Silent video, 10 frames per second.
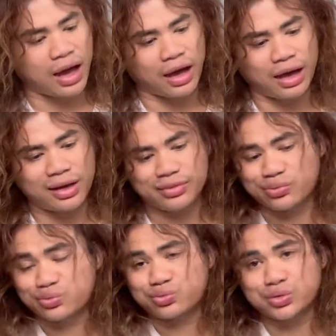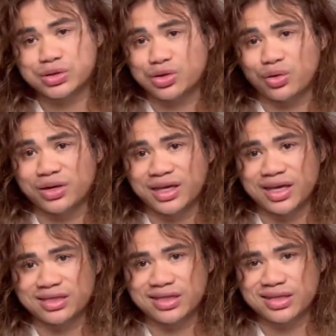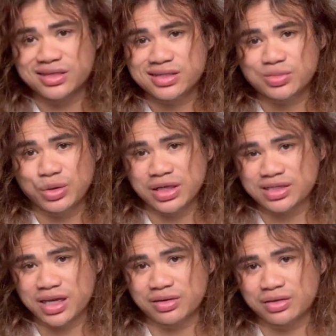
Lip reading: I was going to get this because